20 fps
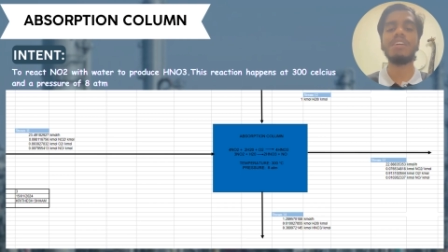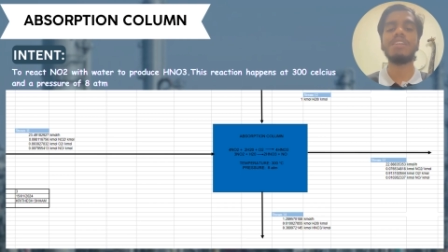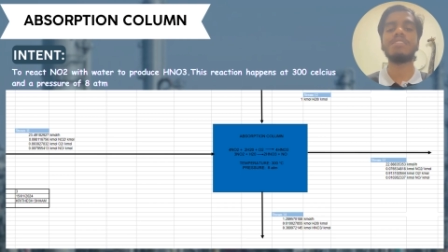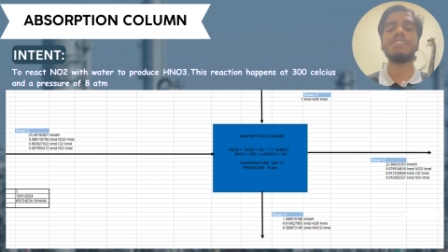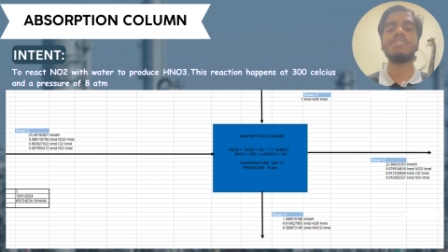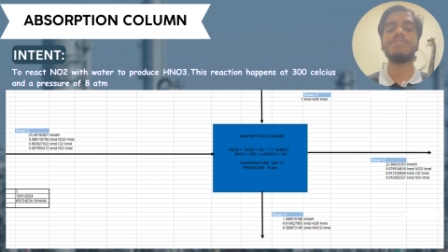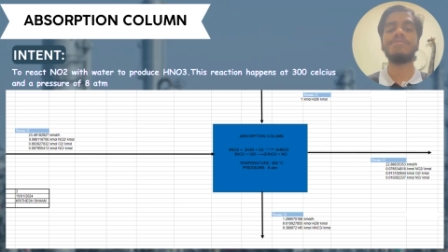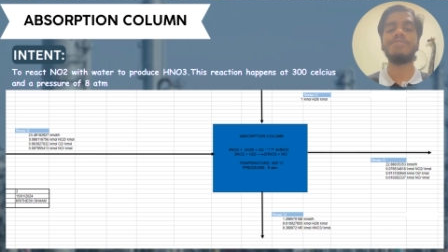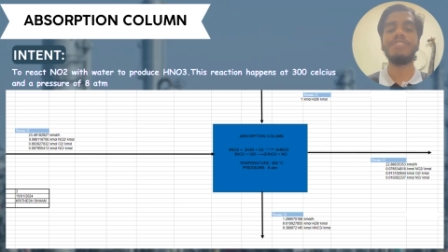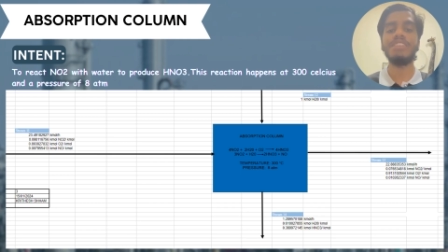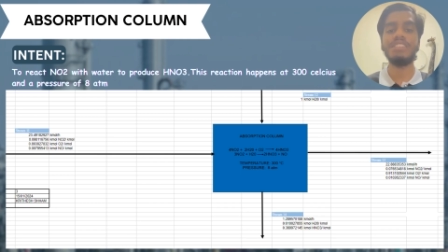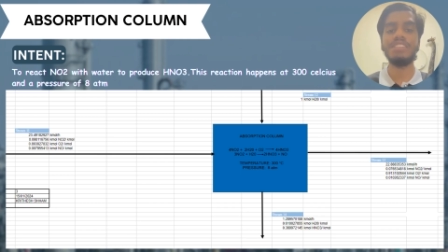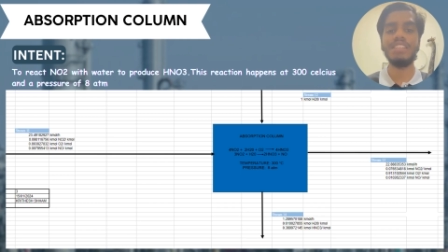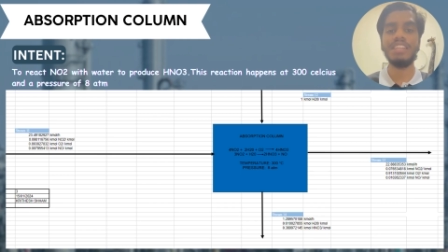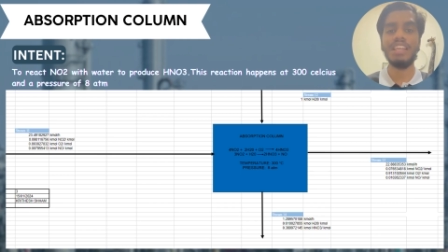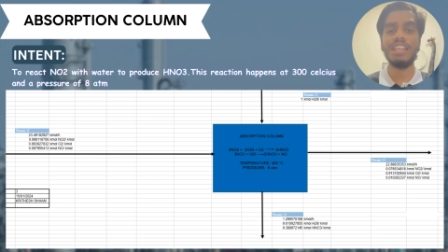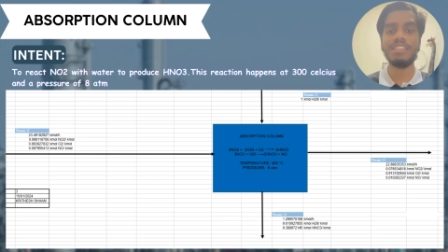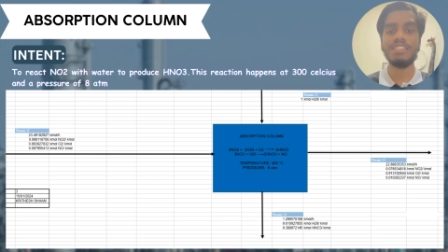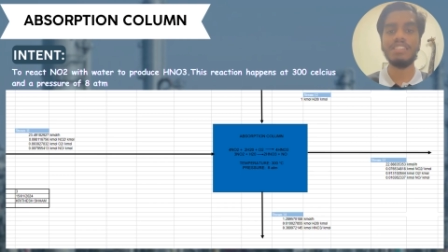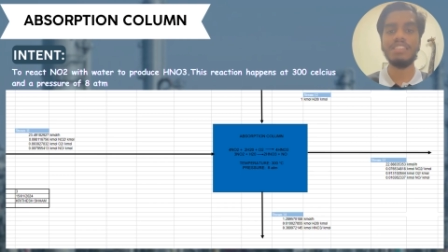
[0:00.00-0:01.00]
The first
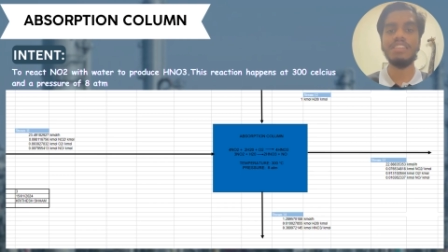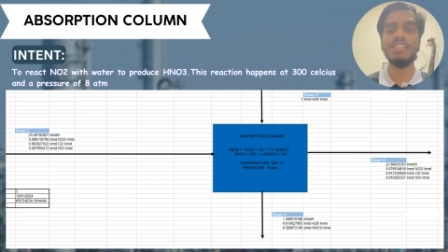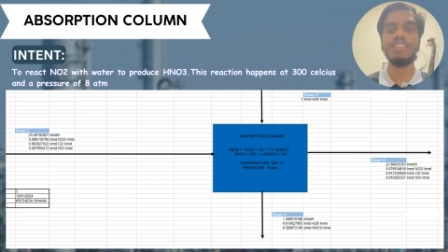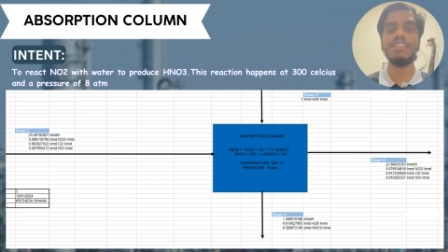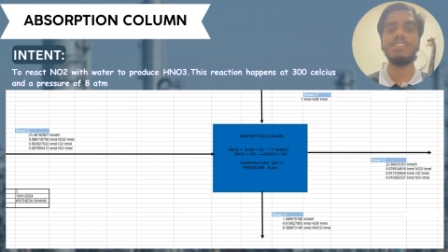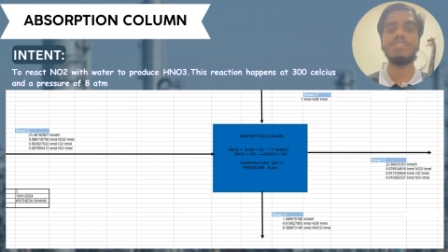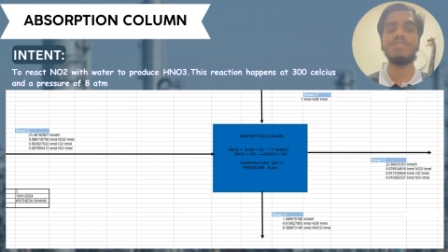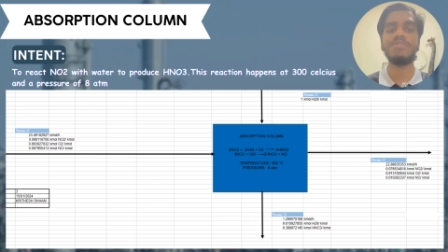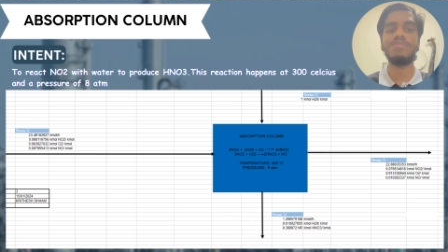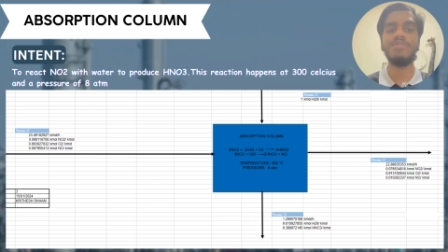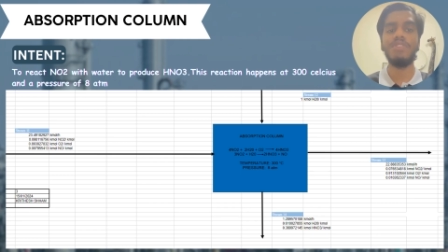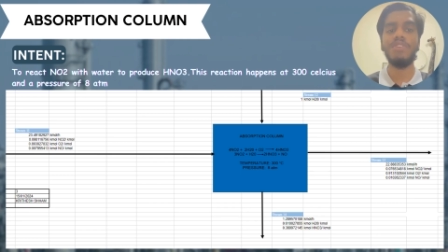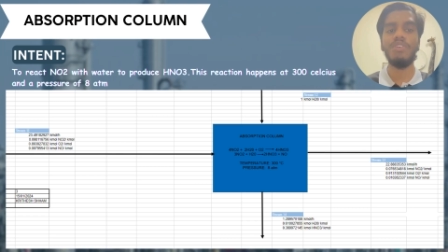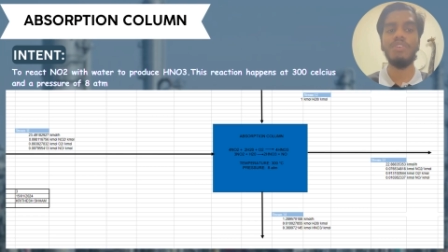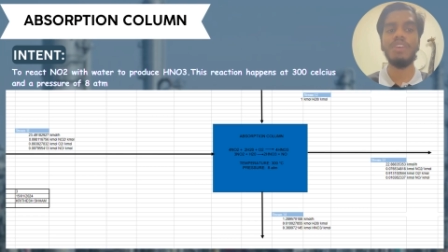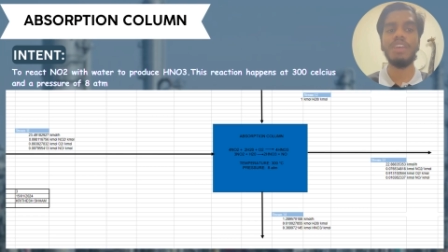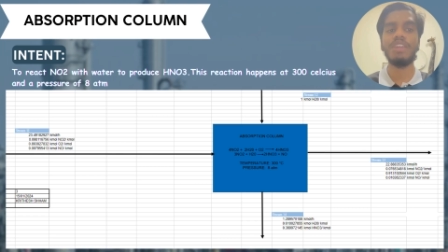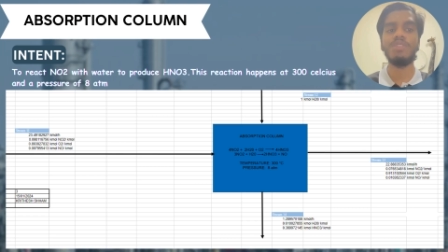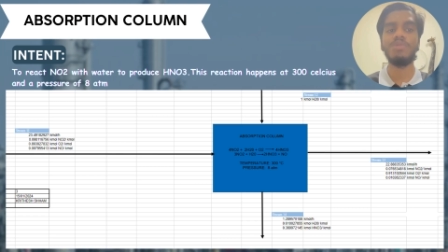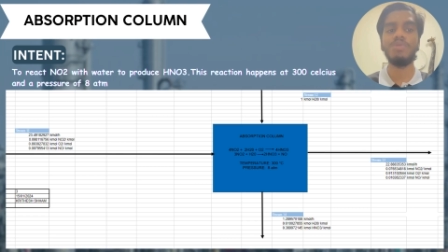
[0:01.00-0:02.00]
reaction is
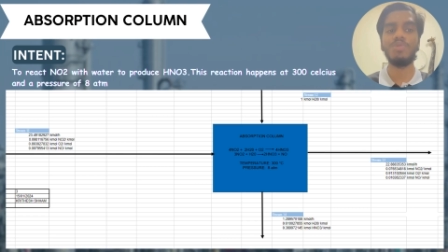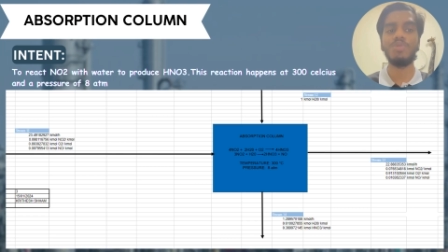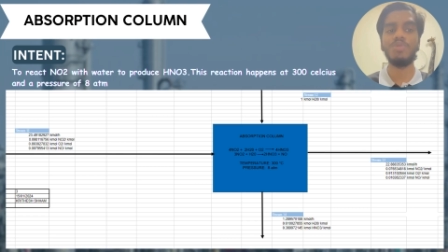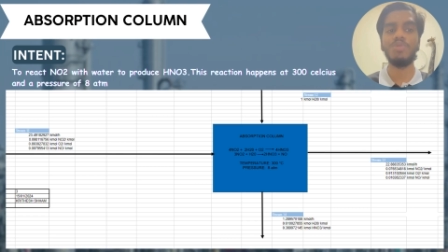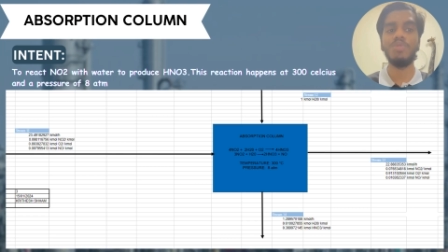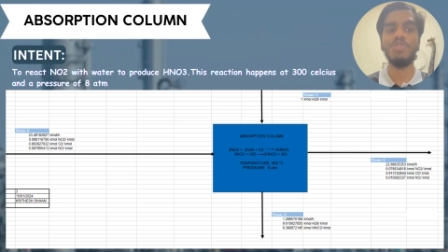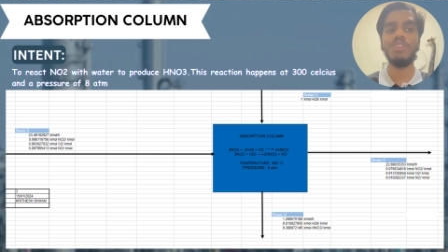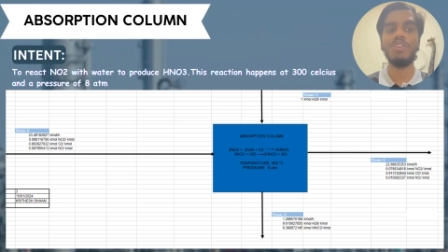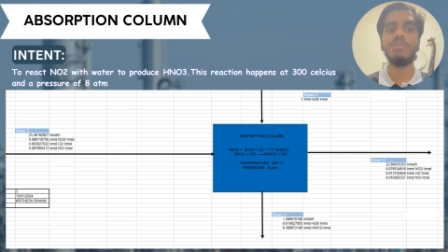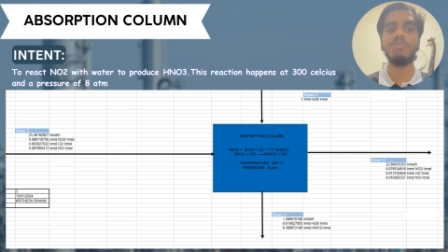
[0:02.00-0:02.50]
4NO2